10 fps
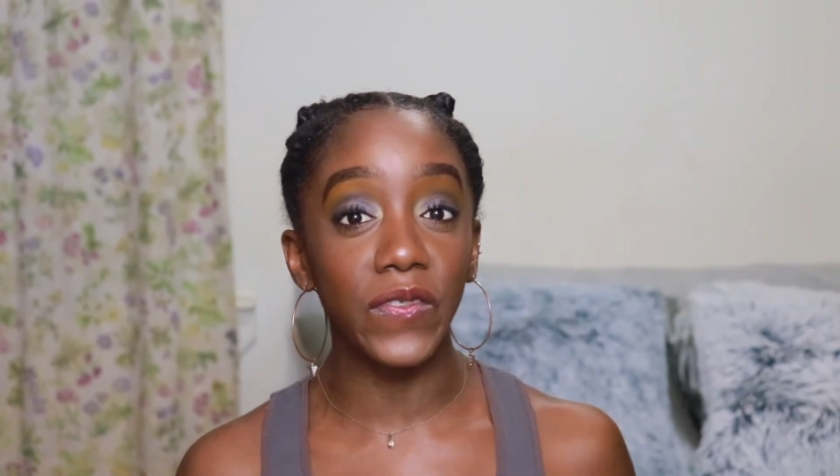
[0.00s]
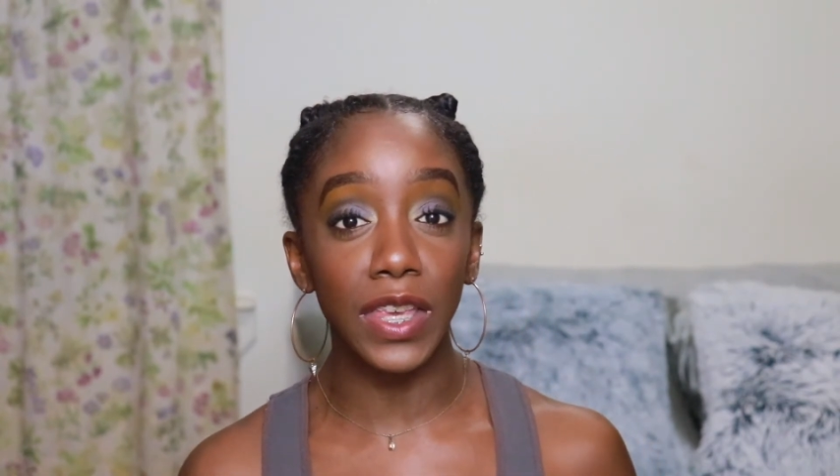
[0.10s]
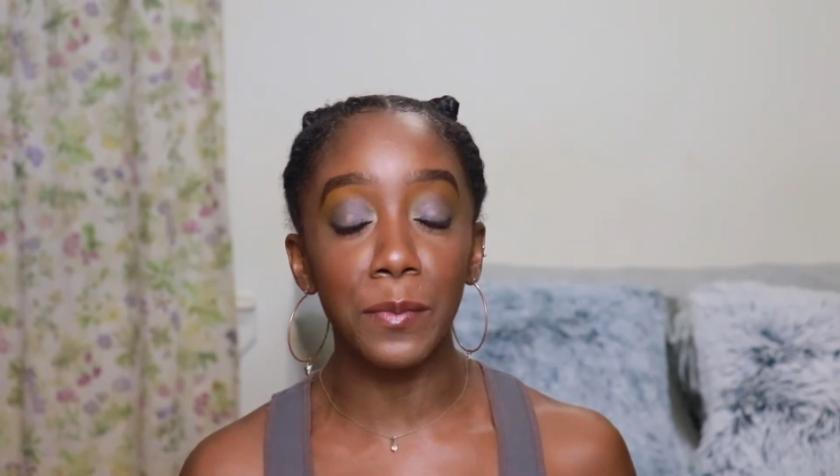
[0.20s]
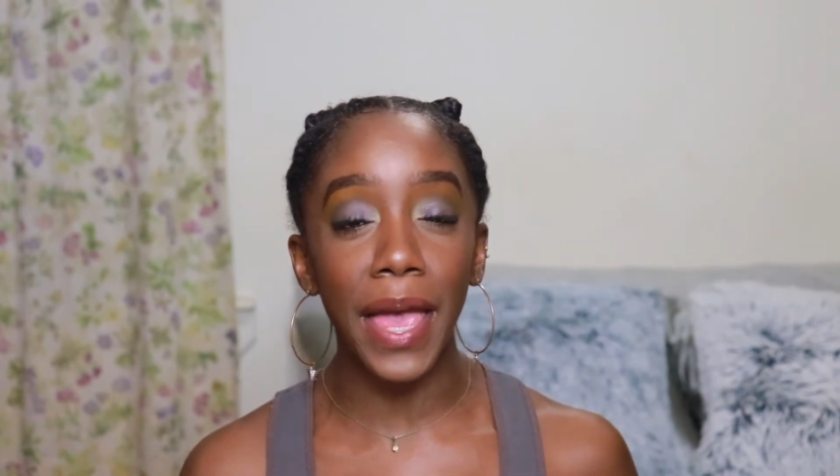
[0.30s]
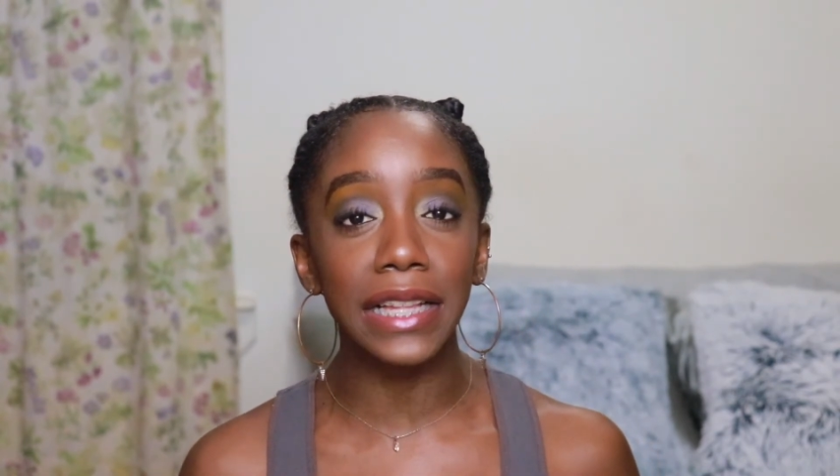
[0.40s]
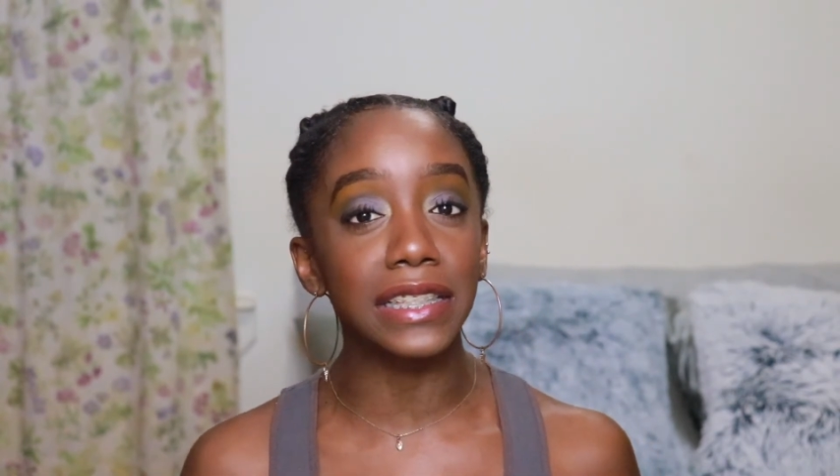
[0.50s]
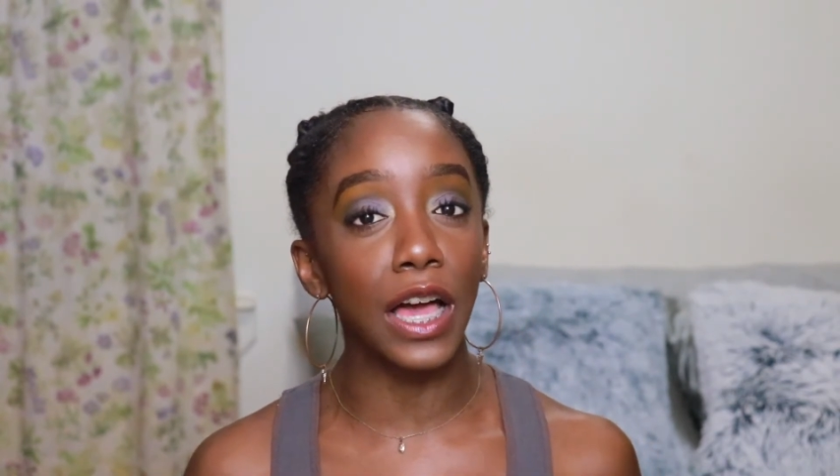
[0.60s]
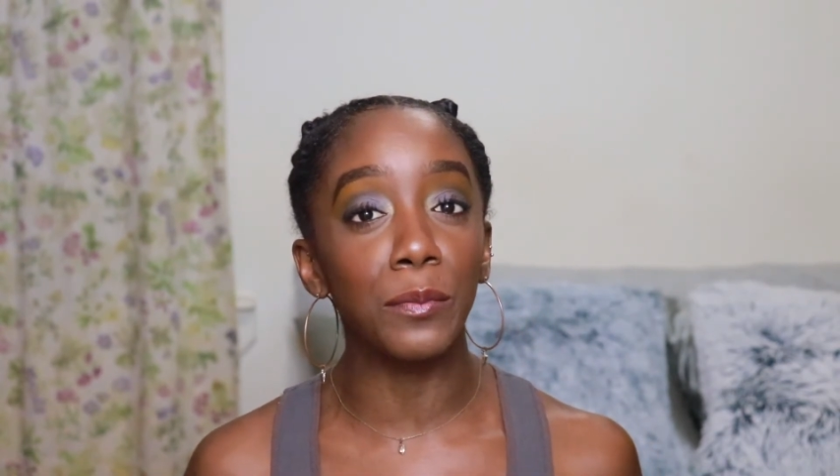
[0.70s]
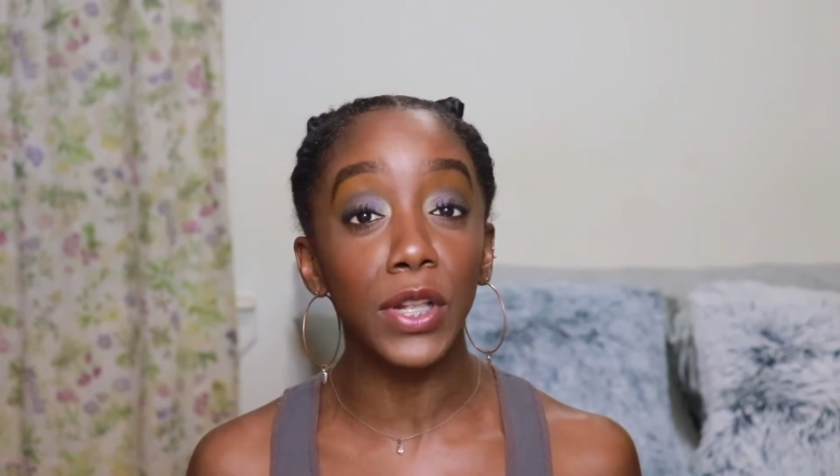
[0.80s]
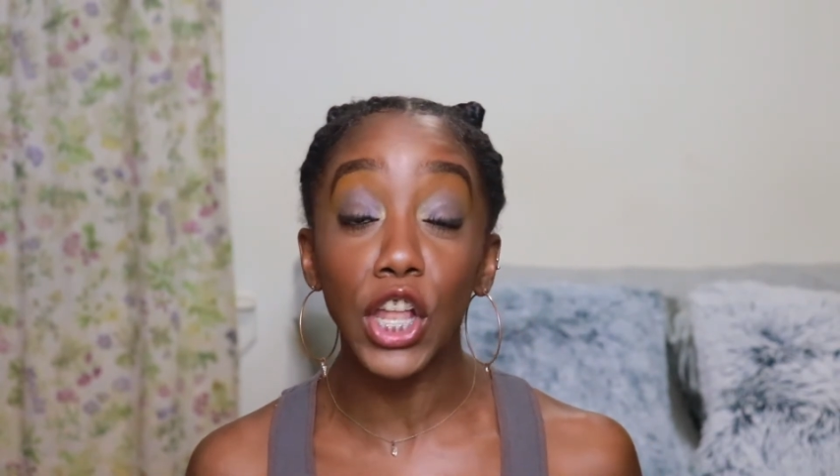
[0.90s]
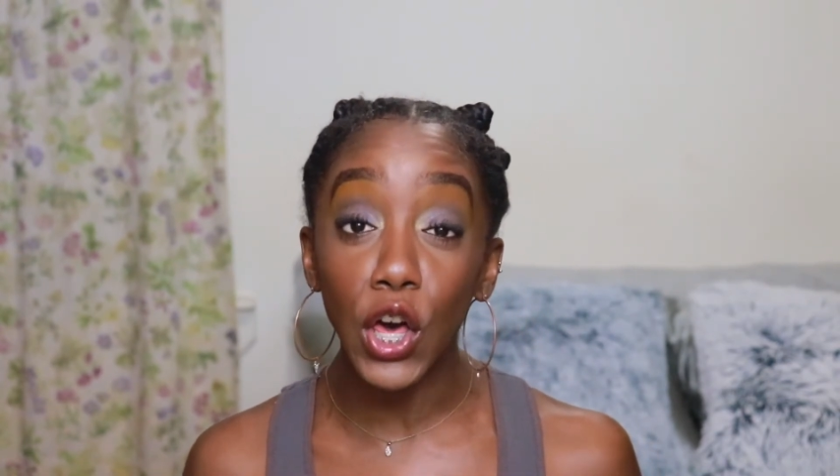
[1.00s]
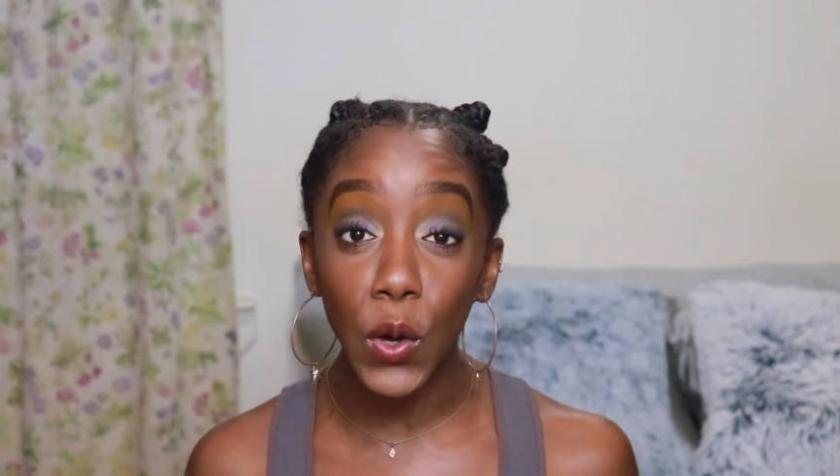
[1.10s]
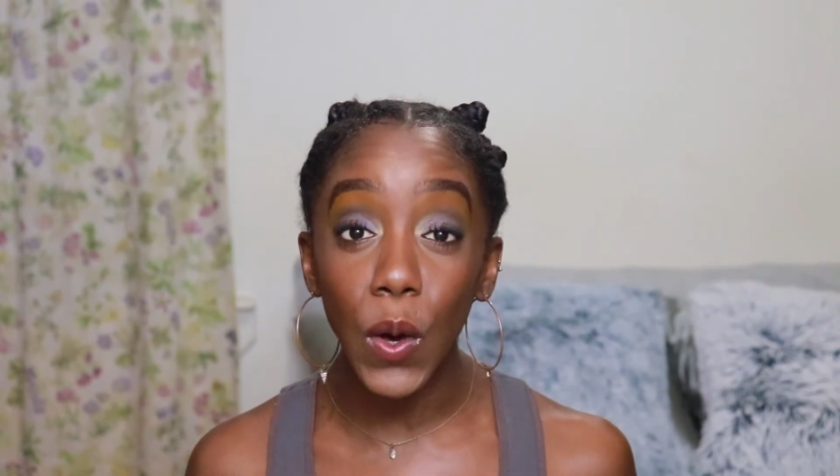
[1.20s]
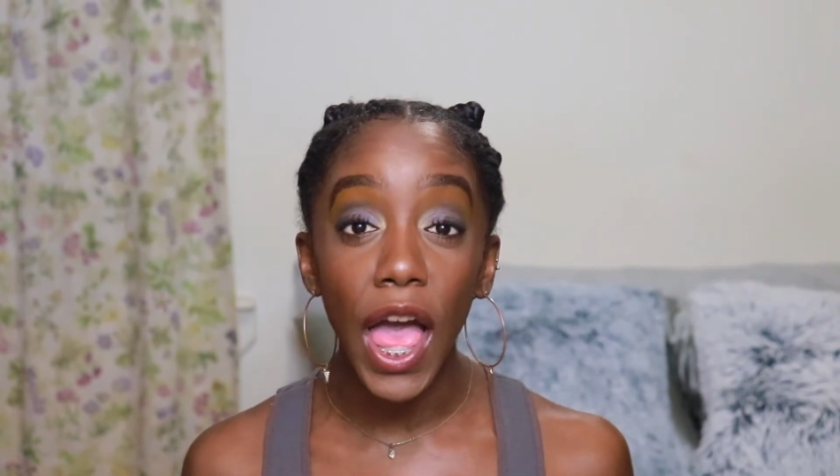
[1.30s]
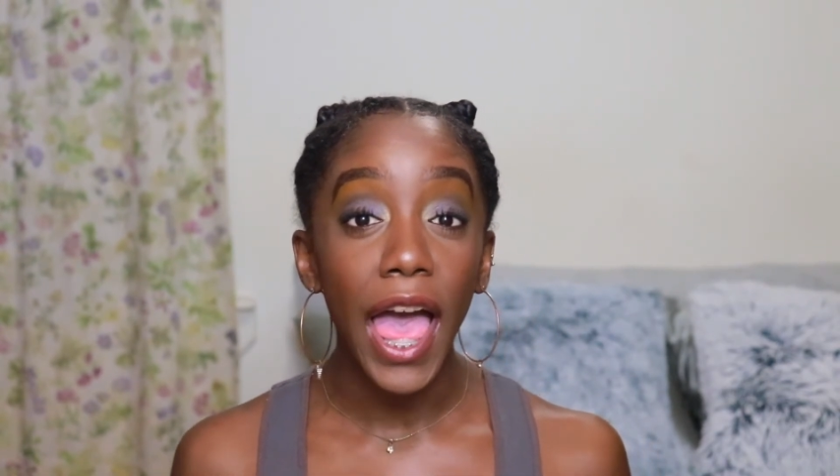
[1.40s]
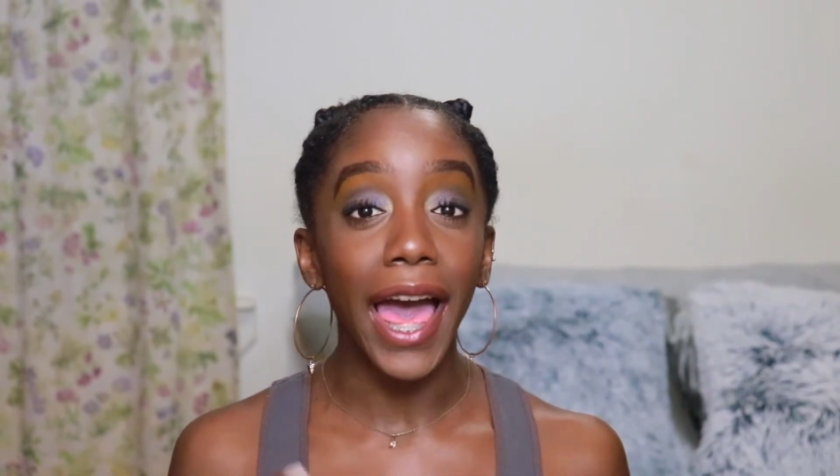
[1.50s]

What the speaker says: feedback down below.